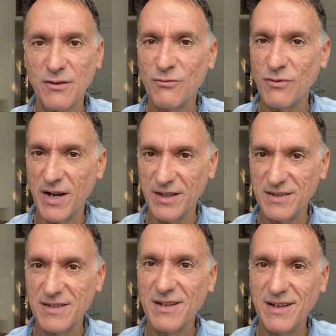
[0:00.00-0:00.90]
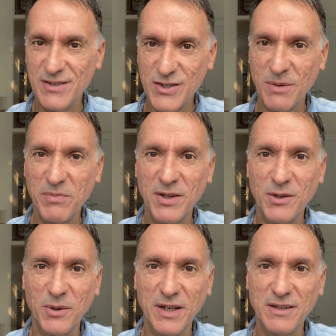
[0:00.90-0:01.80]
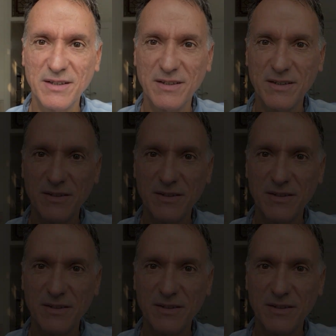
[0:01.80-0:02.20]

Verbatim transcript: Right, let's jump into it.